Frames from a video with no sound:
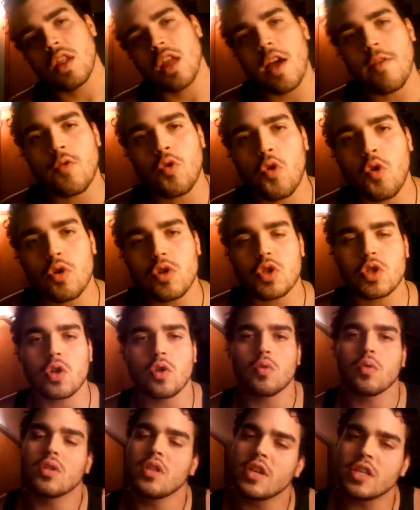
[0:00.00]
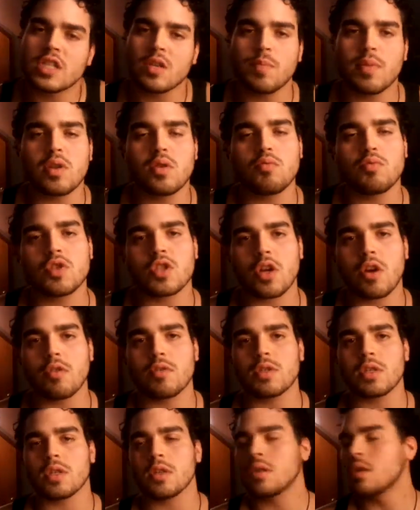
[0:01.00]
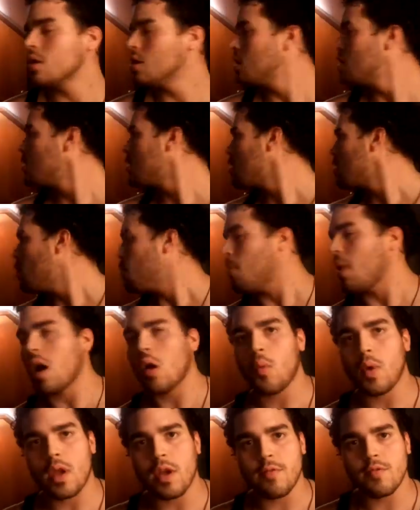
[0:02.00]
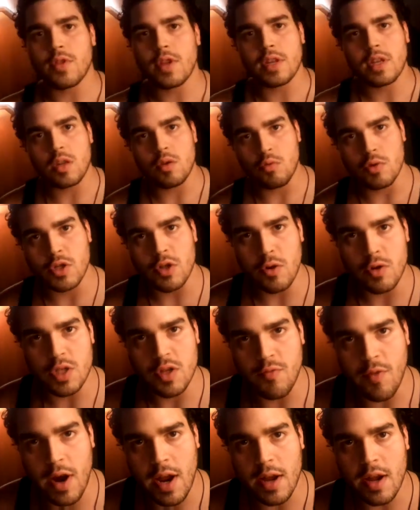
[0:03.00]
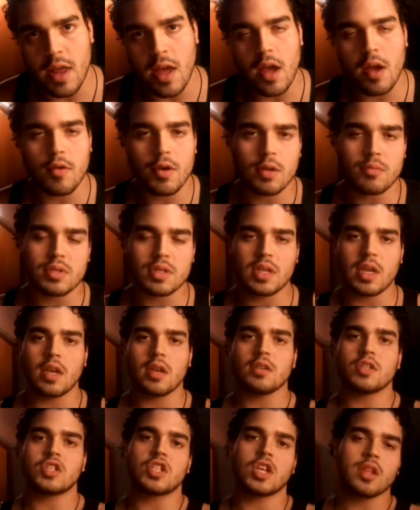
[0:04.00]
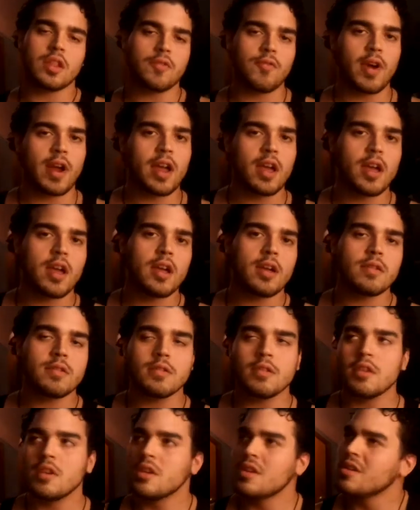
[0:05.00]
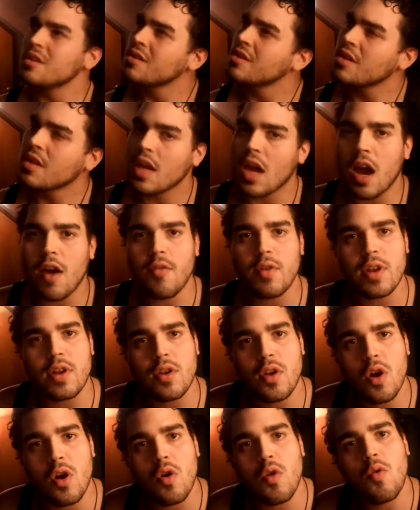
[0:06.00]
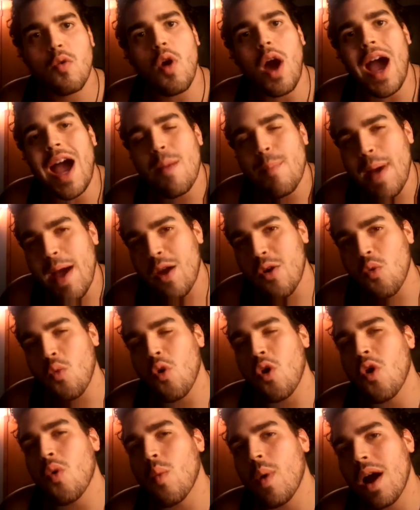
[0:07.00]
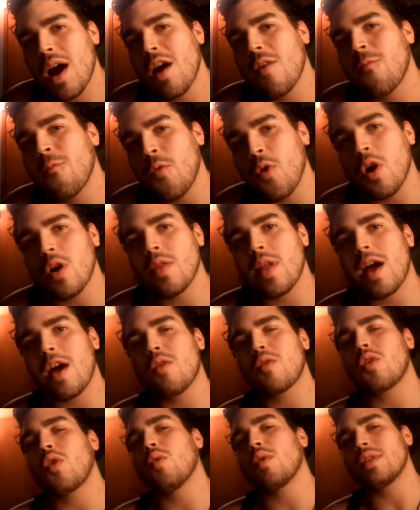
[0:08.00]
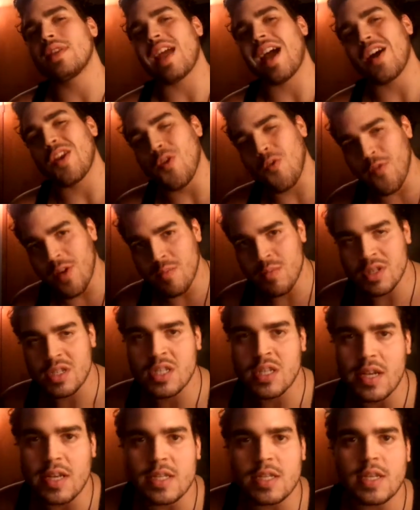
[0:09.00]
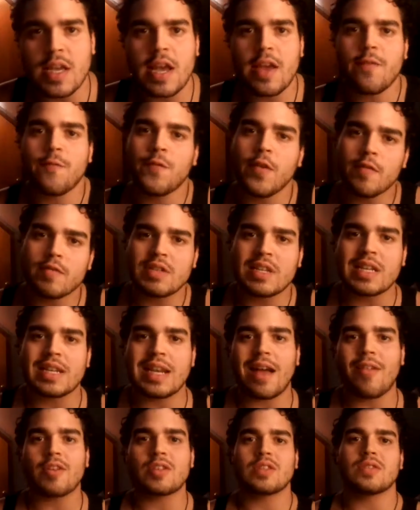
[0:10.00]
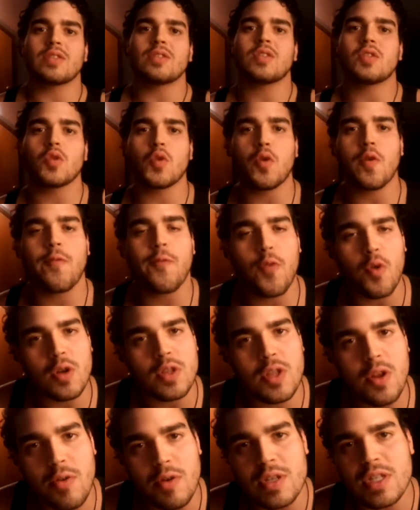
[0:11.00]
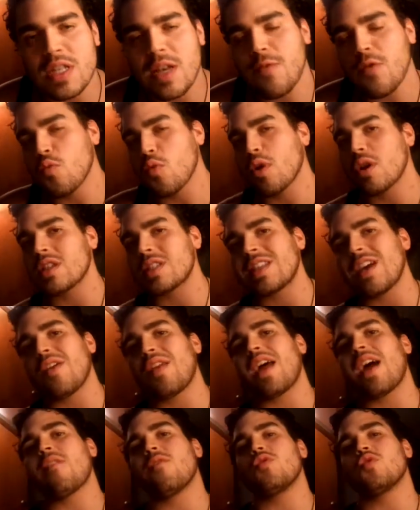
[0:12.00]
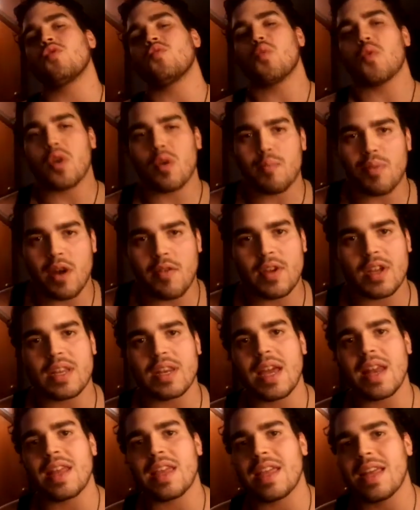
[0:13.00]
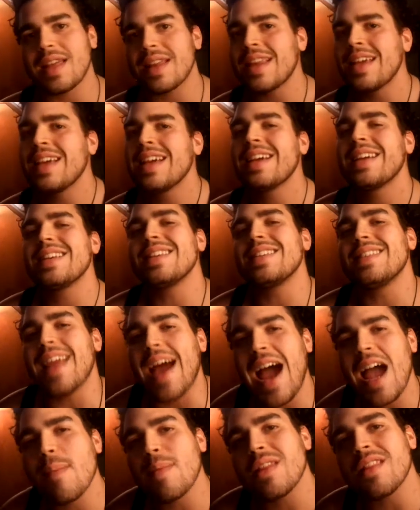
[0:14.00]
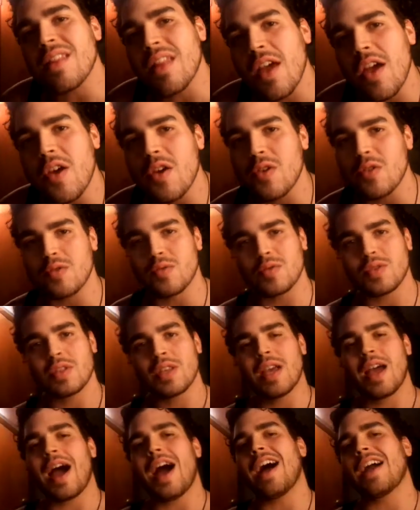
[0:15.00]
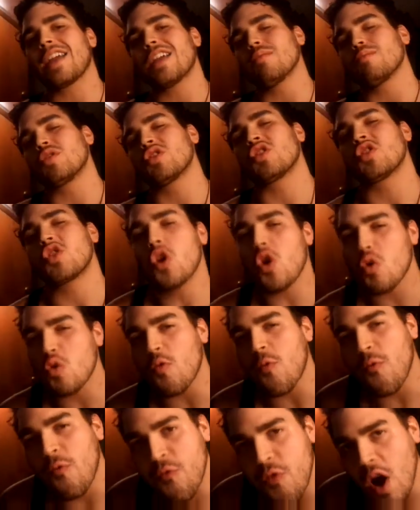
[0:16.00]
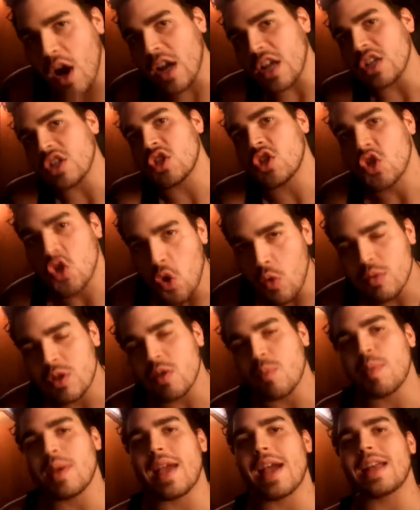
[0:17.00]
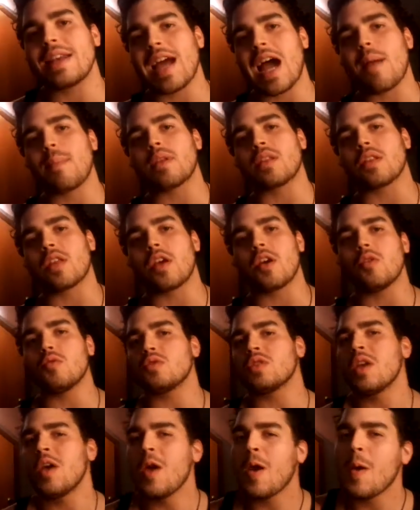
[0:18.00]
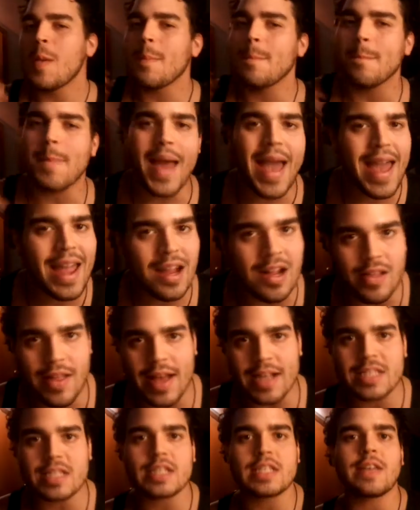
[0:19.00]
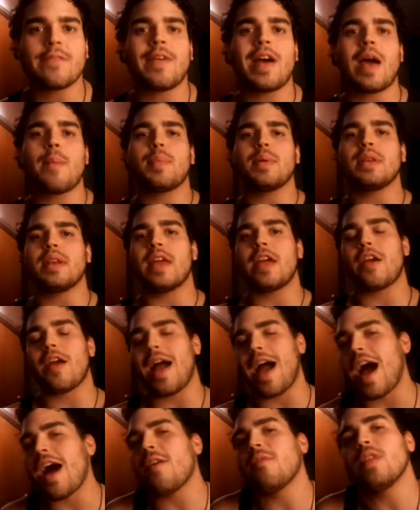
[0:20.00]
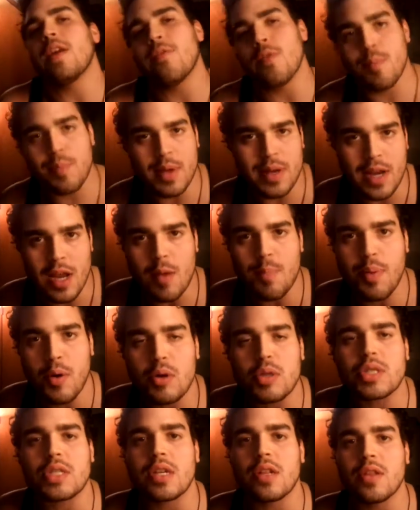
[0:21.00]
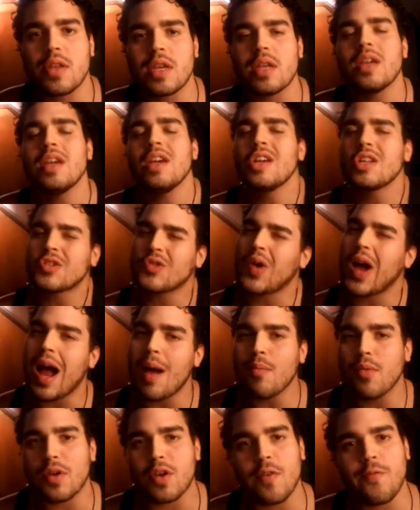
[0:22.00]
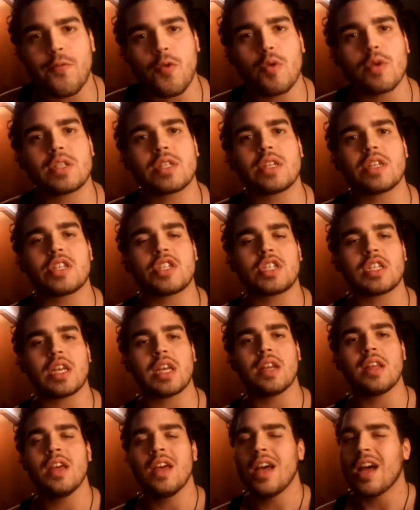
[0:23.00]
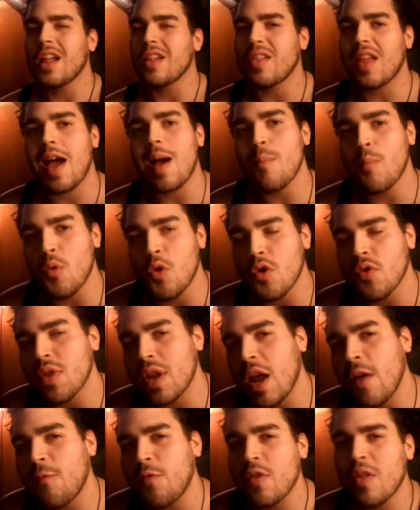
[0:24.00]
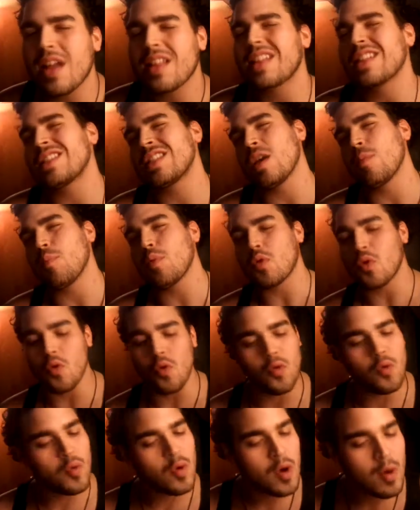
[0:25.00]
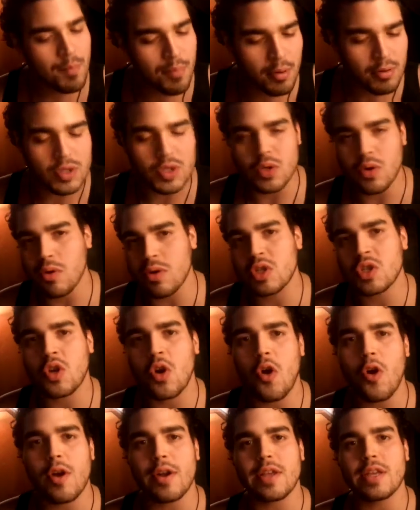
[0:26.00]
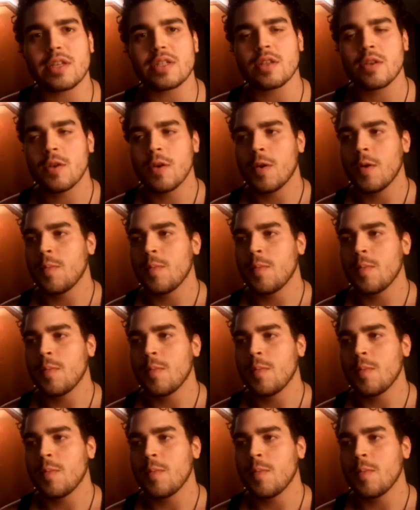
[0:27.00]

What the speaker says: Lev Corso, Elizabeth, New Jersey. By way of Linden, New Jersey right now. And I'm saying, chilling right here. Y'all already know, iBattle Worldwide, Fallout, going down November 16th, $15 at the door, 437 Watertown Avenue, Waterbury, Connecticut, Diamond Lils. I am so fucking souped to be at Diamond Lils. Mad classics have happened there. I've never been there personally, so I'm looking forward to this shit a lot more than I feel like the typical person on this card is.